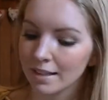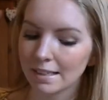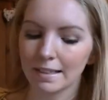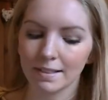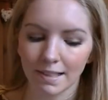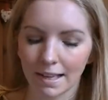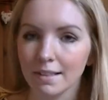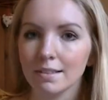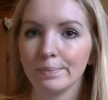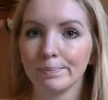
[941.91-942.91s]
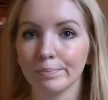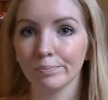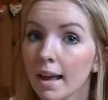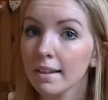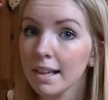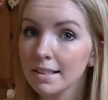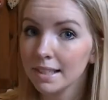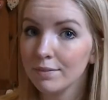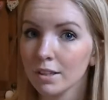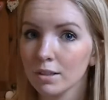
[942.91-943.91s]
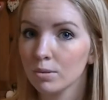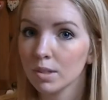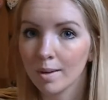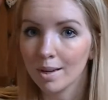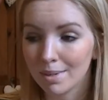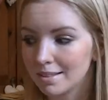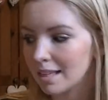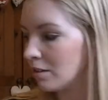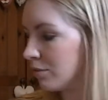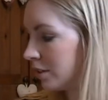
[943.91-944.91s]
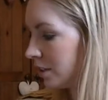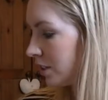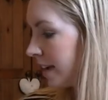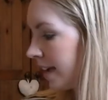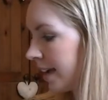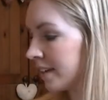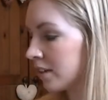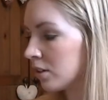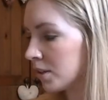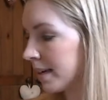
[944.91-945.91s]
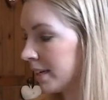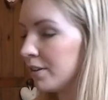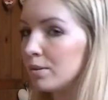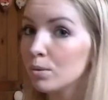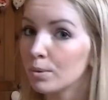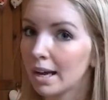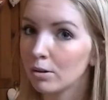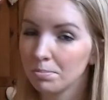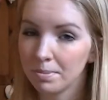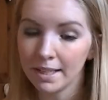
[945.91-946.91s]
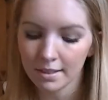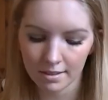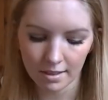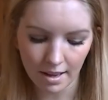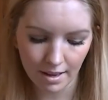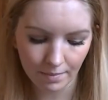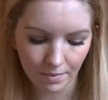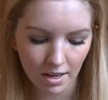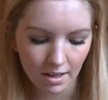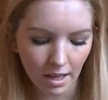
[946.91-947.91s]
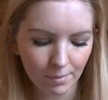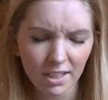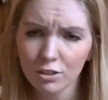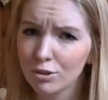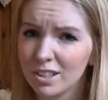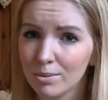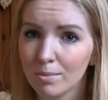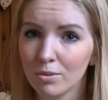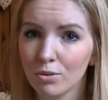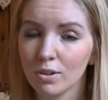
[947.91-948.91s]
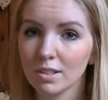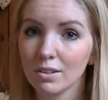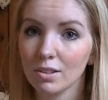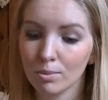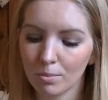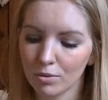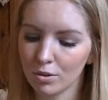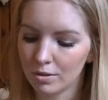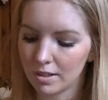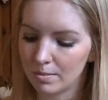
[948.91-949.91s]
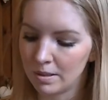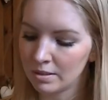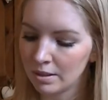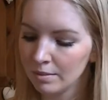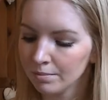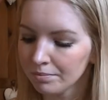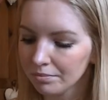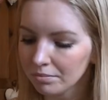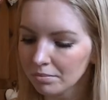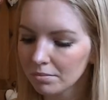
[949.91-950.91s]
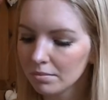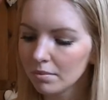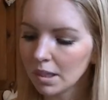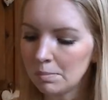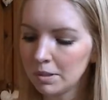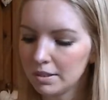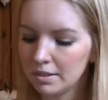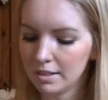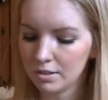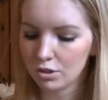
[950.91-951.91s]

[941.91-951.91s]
yeah, it's nice. And lastly for clothes, I went to Miss Selfridge, and I got quite a few going out bits. I might have showed you this one before because I got this one before Christmas. But it's this